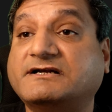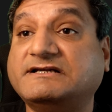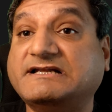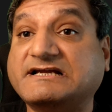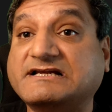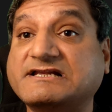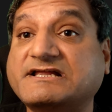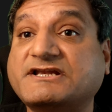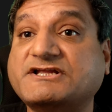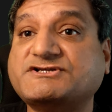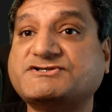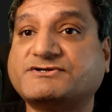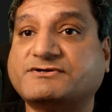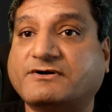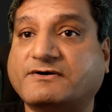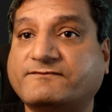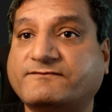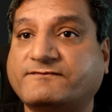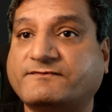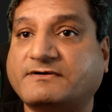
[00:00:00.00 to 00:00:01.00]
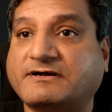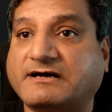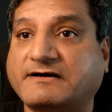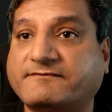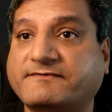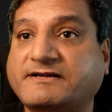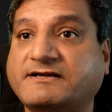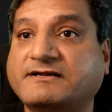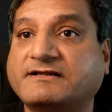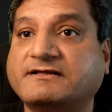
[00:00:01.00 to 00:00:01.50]
declaration of
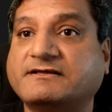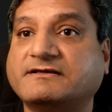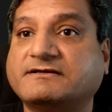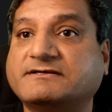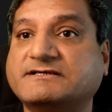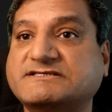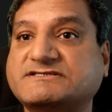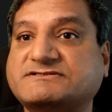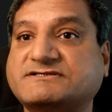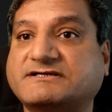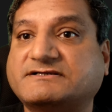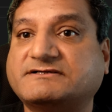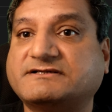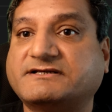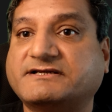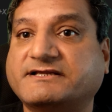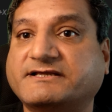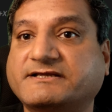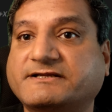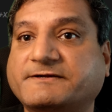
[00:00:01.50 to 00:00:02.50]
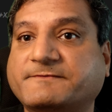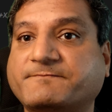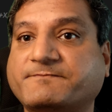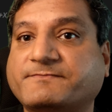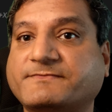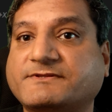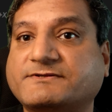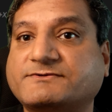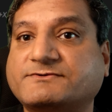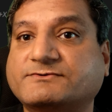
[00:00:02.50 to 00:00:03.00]
our constructor here.
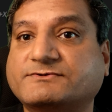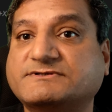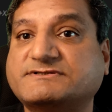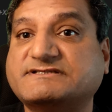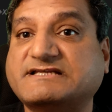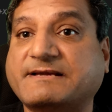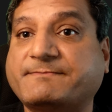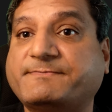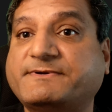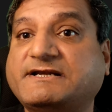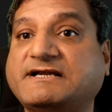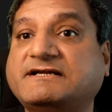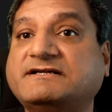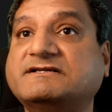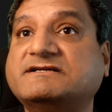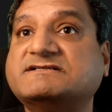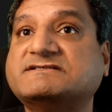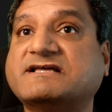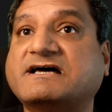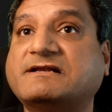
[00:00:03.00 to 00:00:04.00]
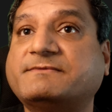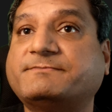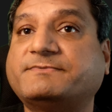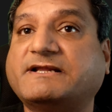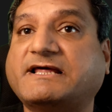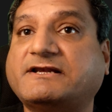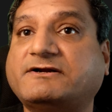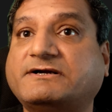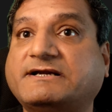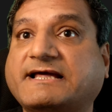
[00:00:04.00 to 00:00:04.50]
So separators are
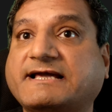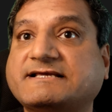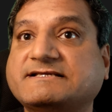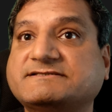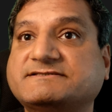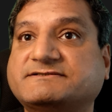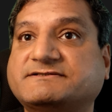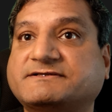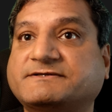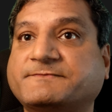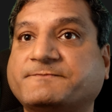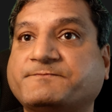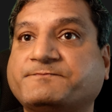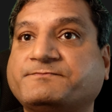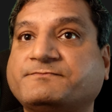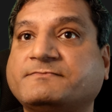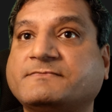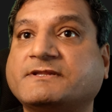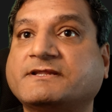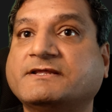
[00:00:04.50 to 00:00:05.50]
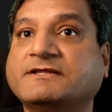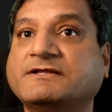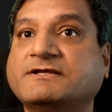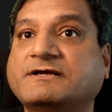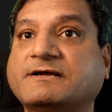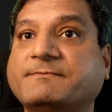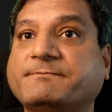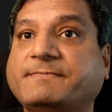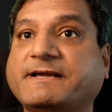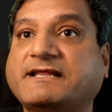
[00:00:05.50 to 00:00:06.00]
prioritized.
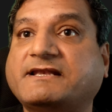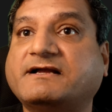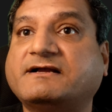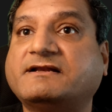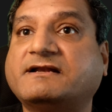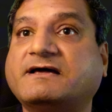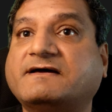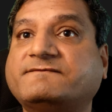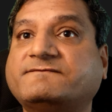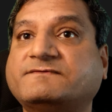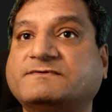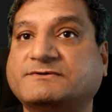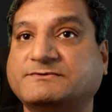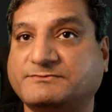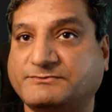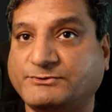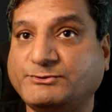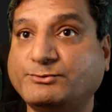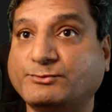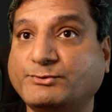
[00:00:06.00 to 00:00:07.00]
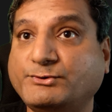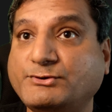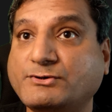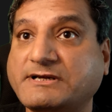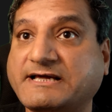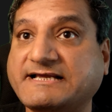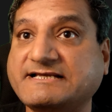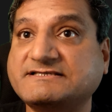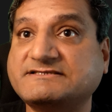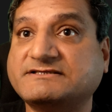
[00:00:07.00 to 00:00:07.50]
Paragraph, 2 new
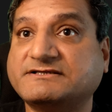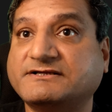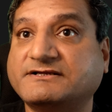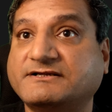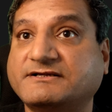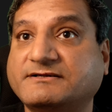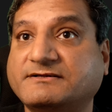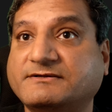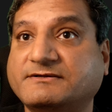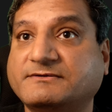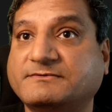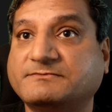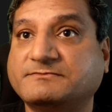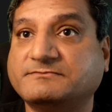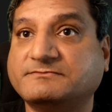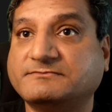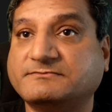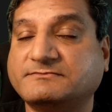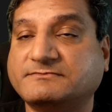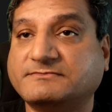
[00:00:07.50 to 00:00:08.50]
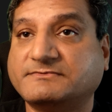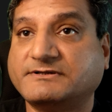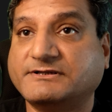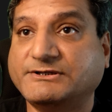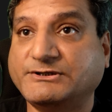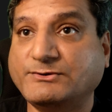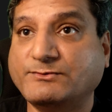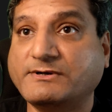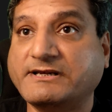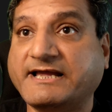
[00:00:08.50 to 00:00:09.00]
lines,
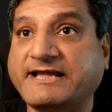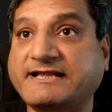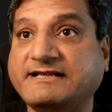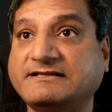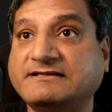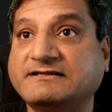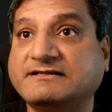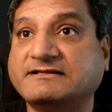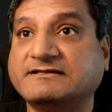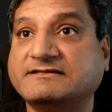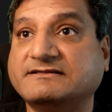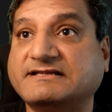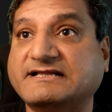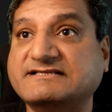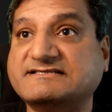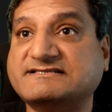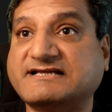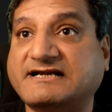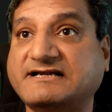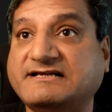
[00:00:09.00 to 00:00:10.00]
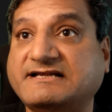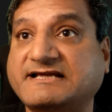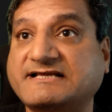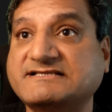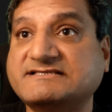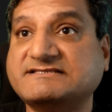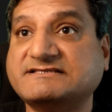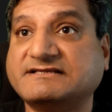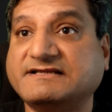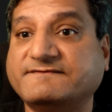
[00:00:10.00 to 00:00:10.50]
new line, then
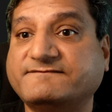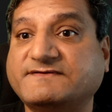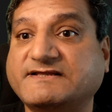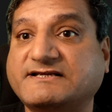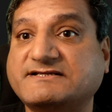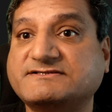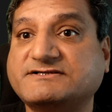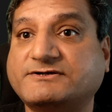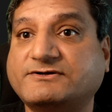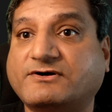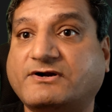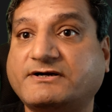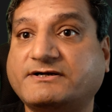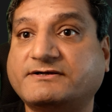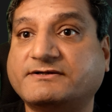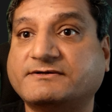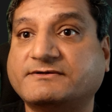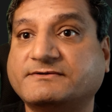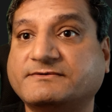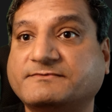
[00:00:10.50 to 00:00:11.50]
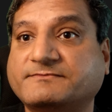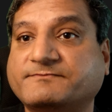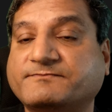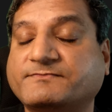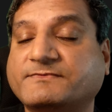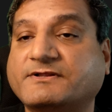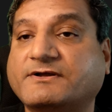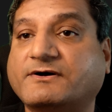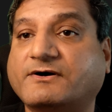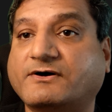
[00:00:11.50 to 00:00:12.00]
sentence if there is a dot
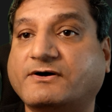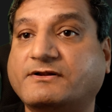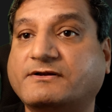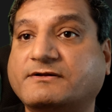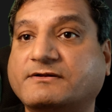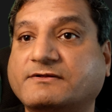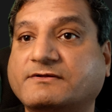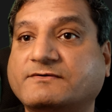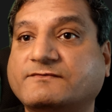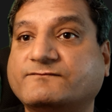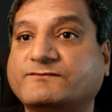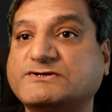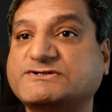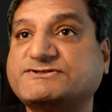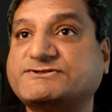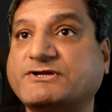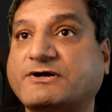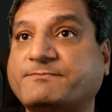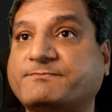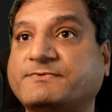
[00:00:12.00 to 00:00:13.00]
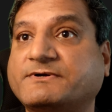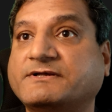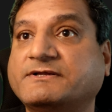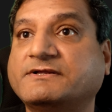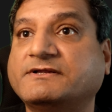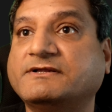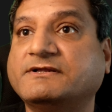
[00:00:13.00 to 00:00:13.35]
or full stop,